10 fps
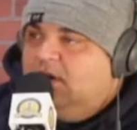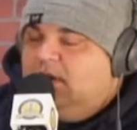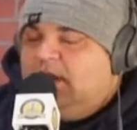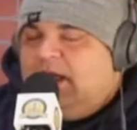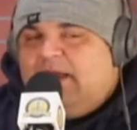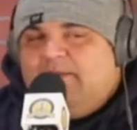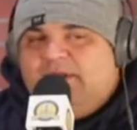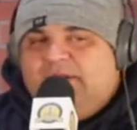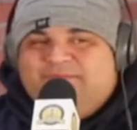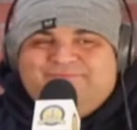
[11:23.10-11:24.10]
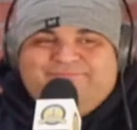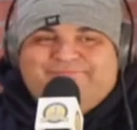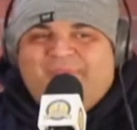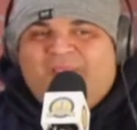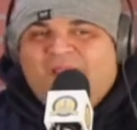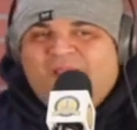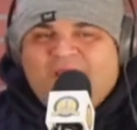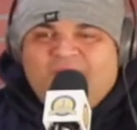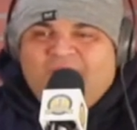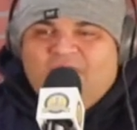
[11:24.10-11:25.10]
Yeah, I mean.
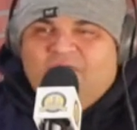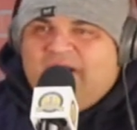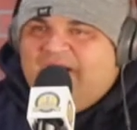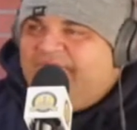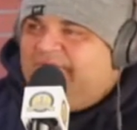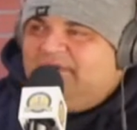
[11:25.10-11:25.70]
Whatever, dude.